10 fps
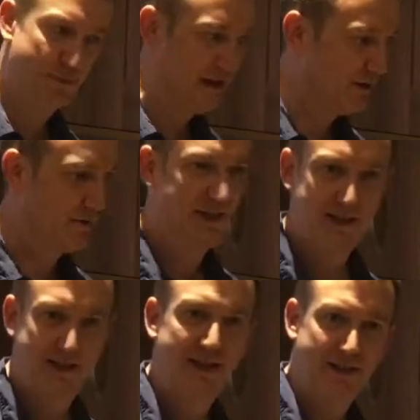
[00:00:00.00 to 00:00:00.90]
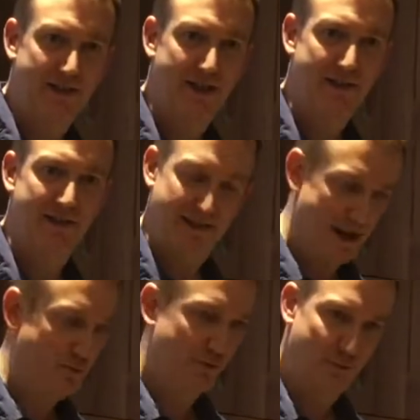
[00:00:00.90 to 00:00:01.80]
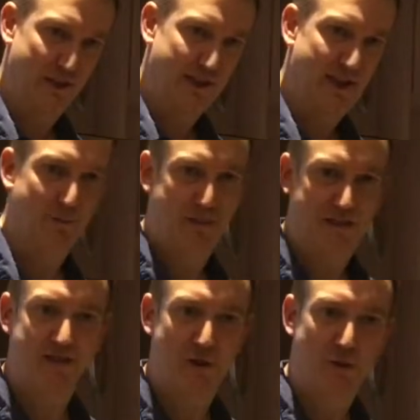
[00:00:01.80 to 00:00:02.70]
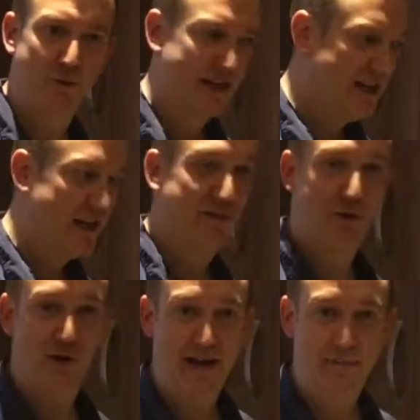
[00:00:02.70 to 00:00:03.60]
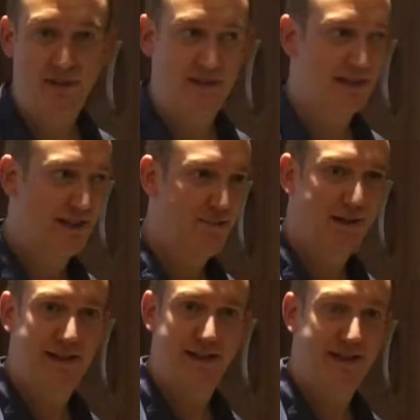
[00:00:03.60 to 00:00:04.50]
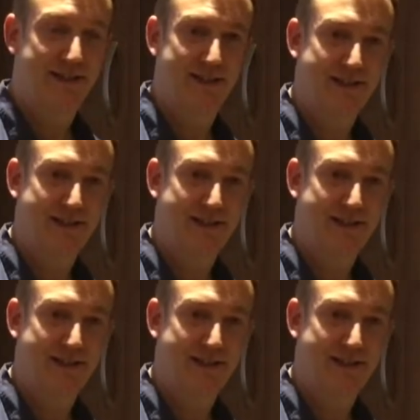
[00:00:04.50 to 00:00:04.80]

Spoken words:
it about, that will really help you. So if you're on Amazon, eBay, in the